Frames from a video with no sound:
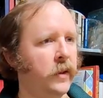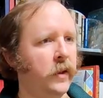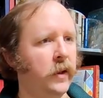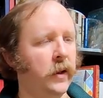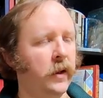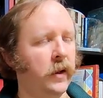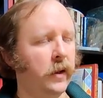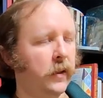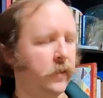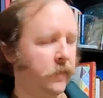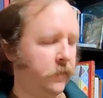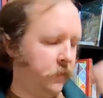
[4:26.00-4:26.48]

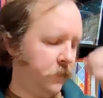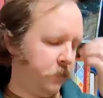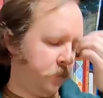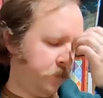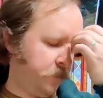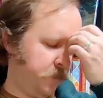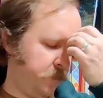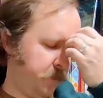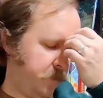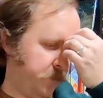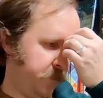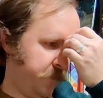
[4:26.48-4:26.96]
um,
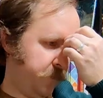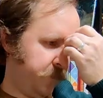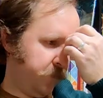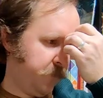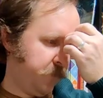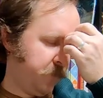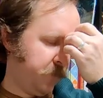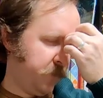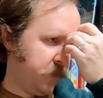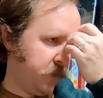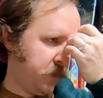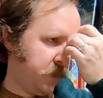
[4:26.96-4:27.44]

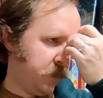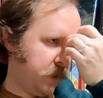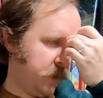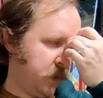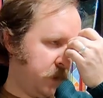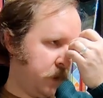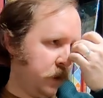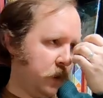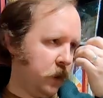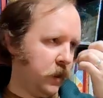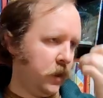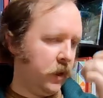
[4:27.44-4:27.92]

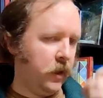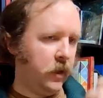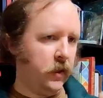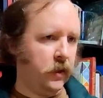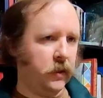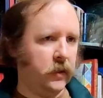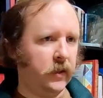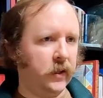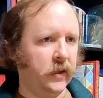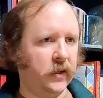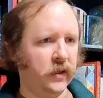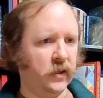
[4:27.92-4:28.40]
uh,
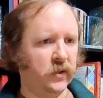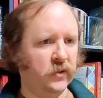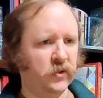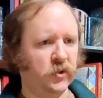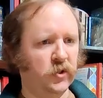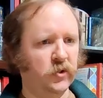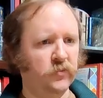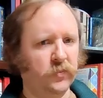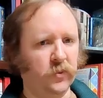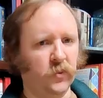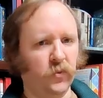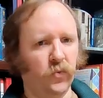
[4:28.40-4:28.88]
like a
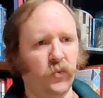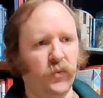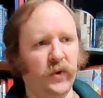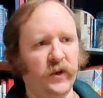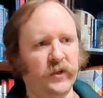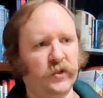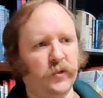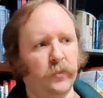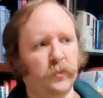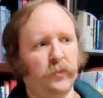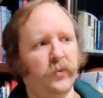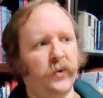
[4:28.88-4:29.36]
super
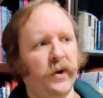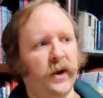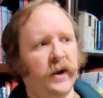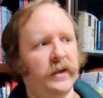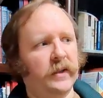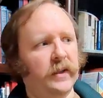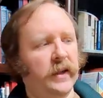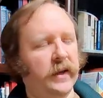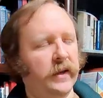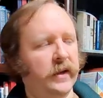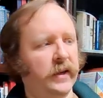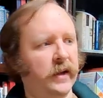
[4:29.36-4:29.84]
rich bread,
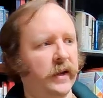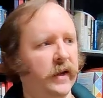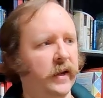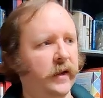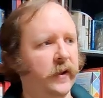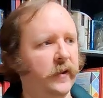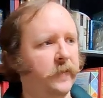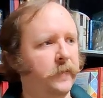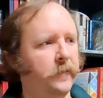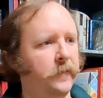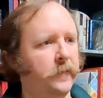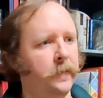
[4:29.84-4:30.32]
like
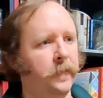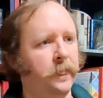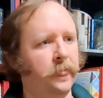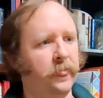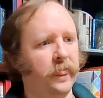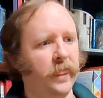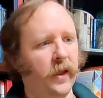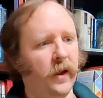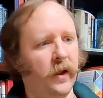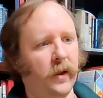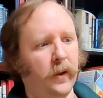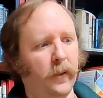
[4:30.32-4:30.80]
a
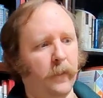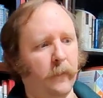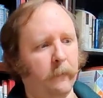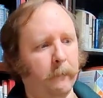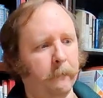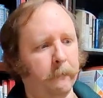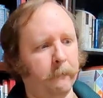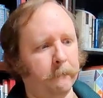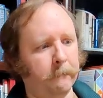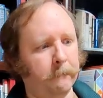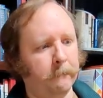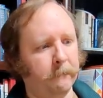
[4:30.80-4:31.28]

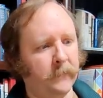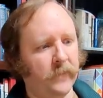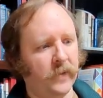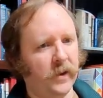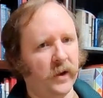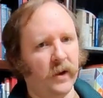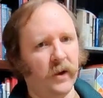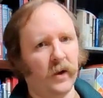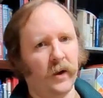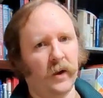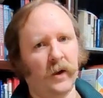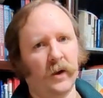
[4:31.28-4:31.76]
um,
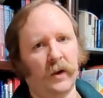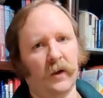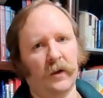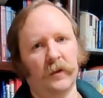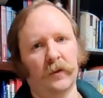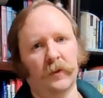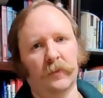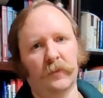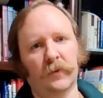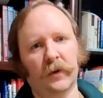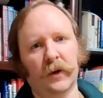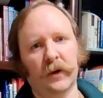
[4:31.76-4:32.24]

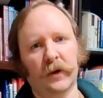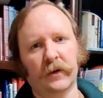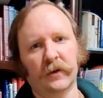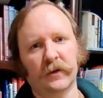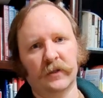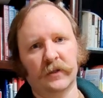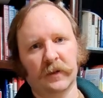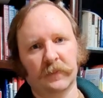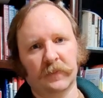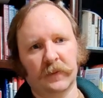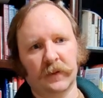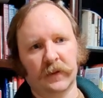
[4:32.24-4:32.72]
challah bread or
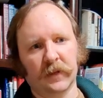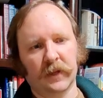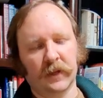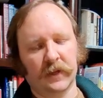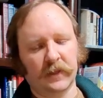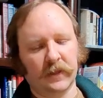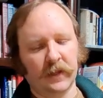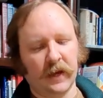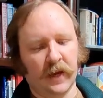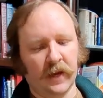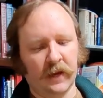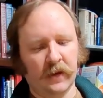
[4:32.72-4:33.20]
something
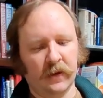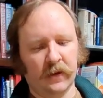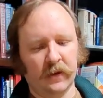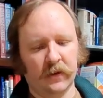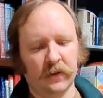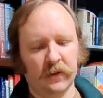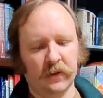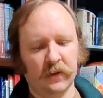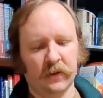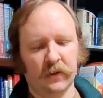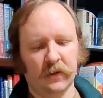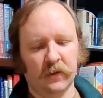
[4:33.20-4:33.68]
like that.
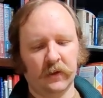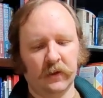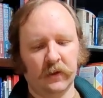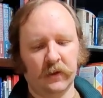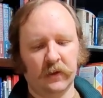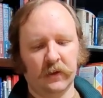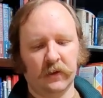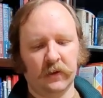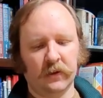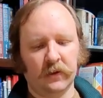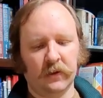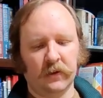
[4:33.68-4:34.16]

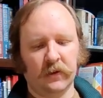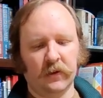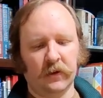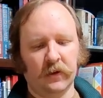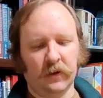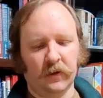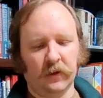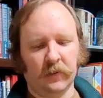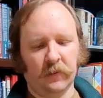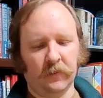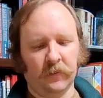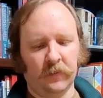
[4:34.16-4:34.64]

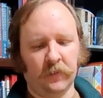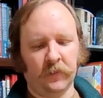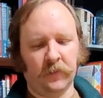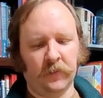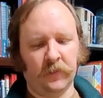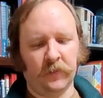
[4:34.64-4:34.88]
Um,